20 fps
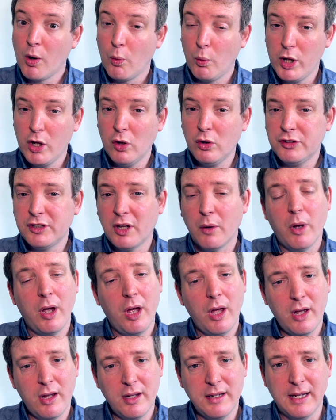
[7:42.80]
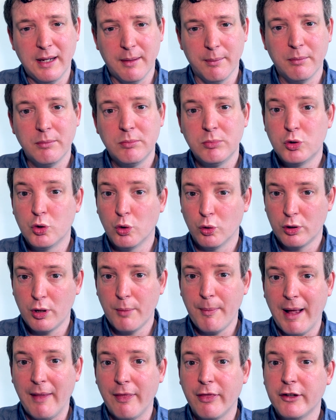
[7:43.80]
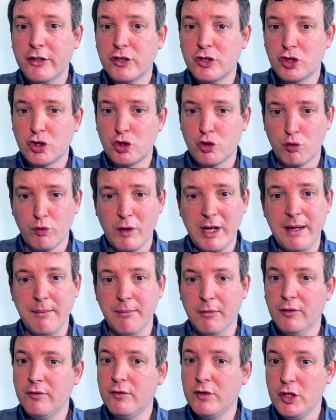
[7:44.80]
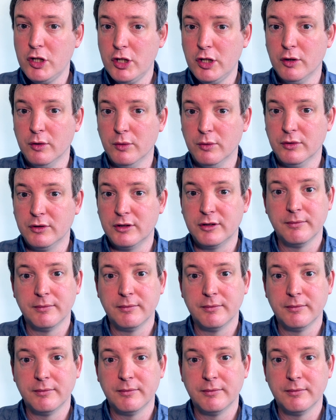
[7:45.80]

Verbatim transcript: We also heard him talk about the stream of news.